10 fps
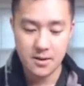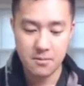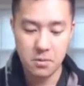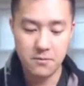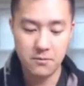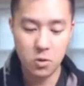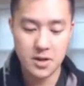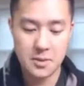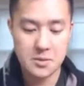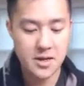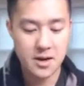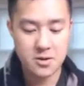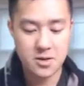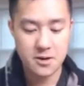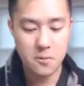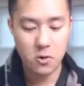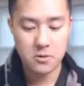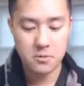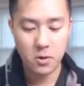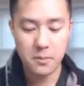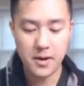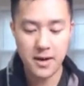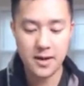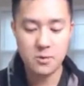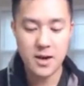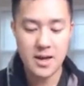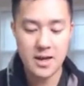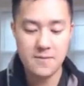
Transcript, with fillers: Put 4 damage counters on your Pokemon's Pokemon anyway.